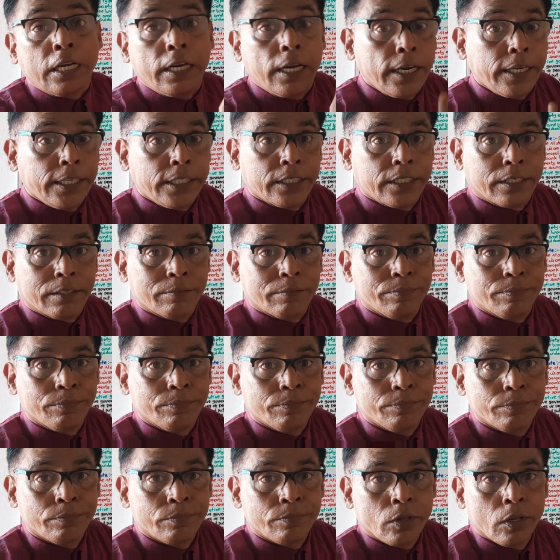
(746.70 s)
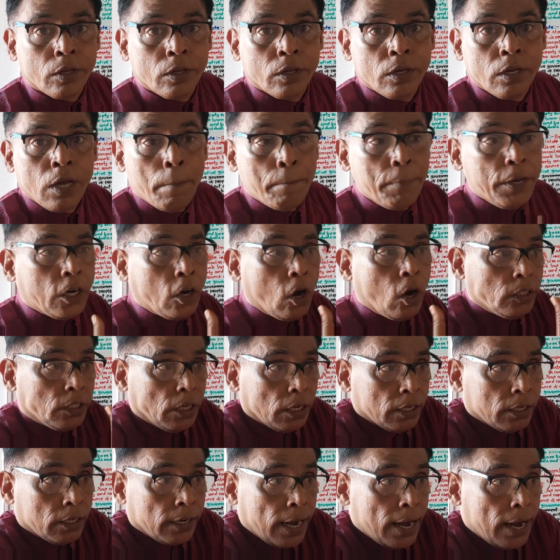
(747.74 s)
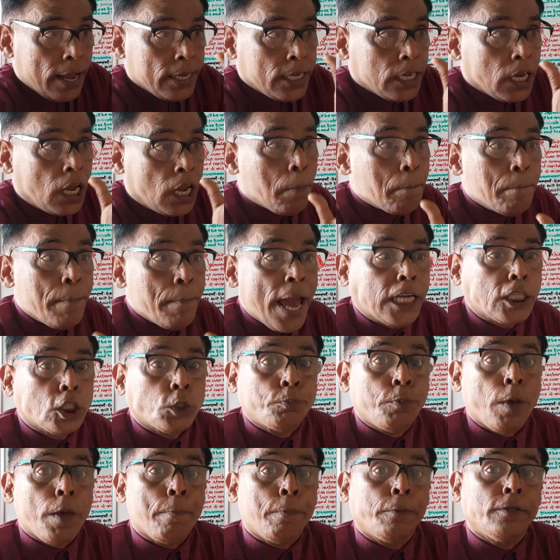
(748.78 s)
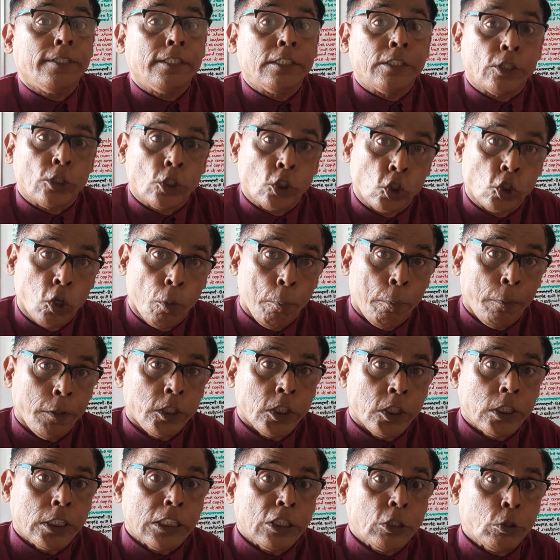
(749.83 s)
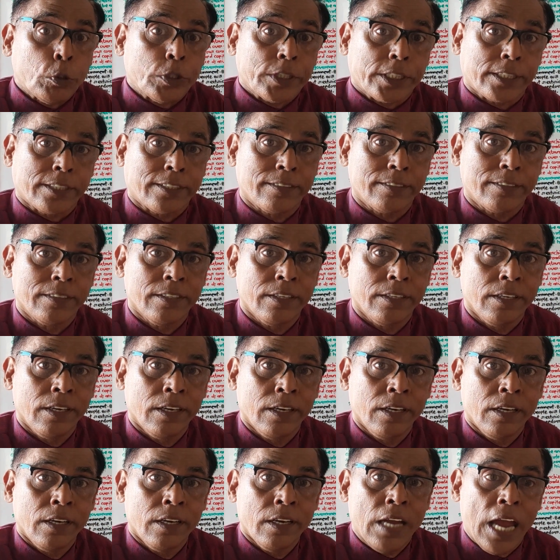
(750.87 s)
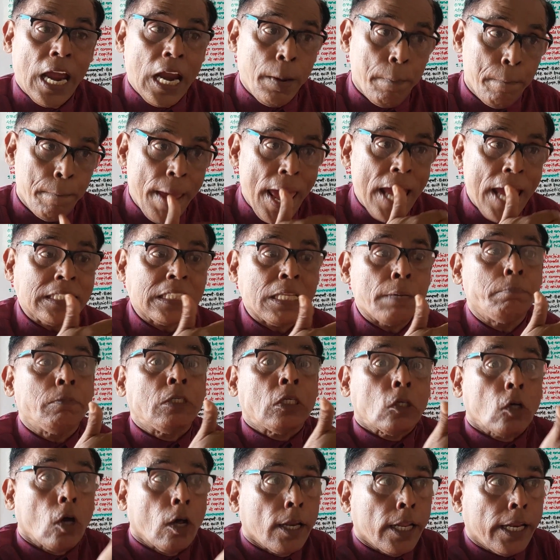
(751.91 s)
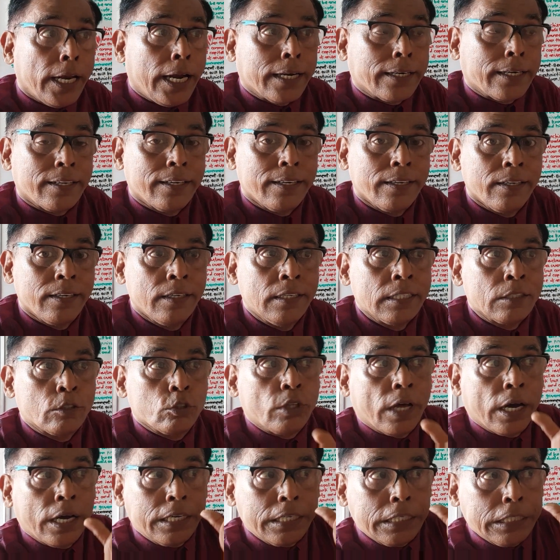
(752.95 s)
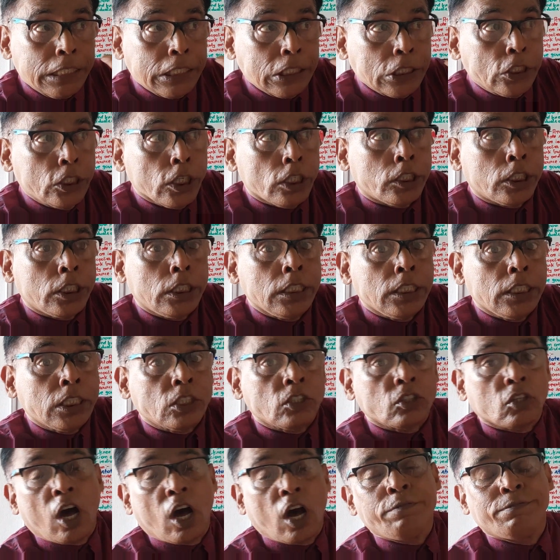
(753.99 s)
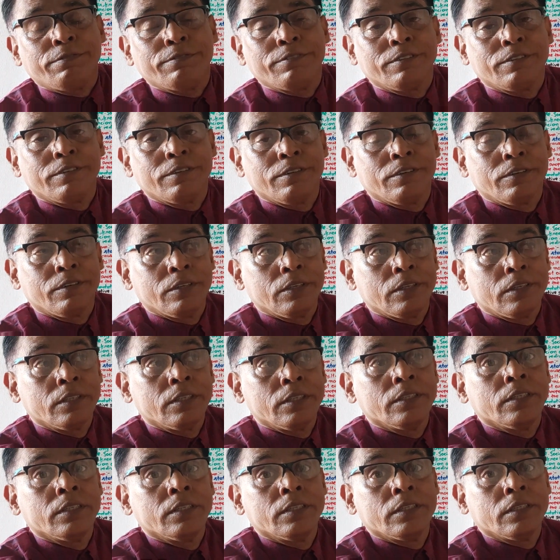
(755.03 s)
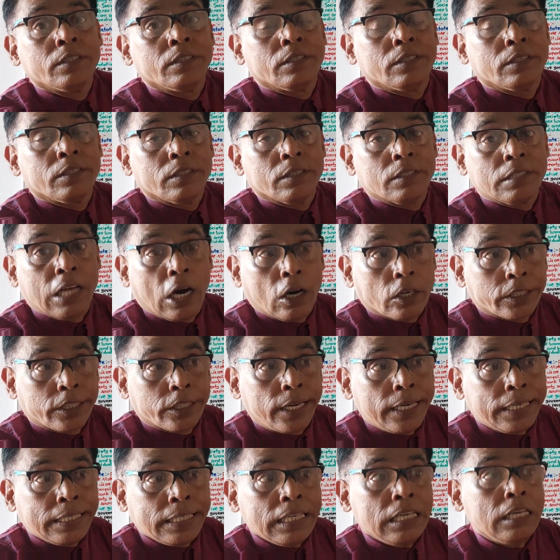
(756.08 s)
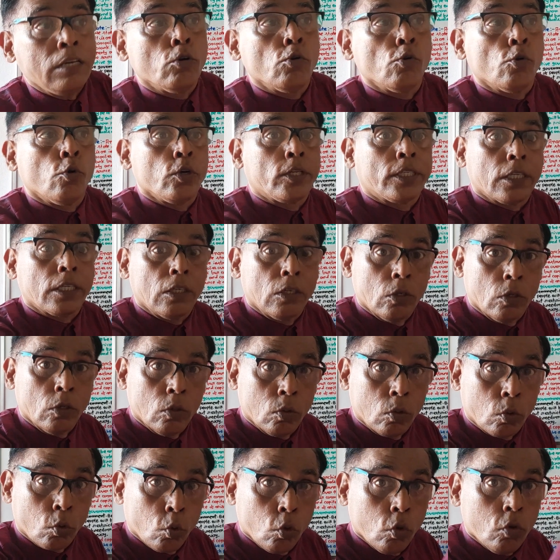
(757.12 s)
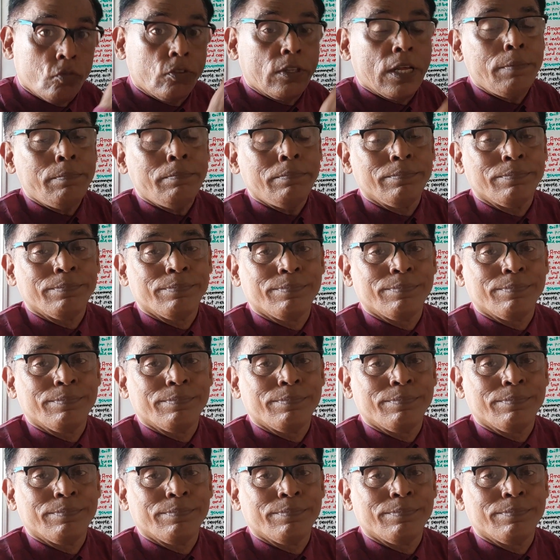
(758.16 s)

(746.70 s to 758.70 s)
religion because religion makes people superstitious and make them tolerant to the injustice of the authority which rules them,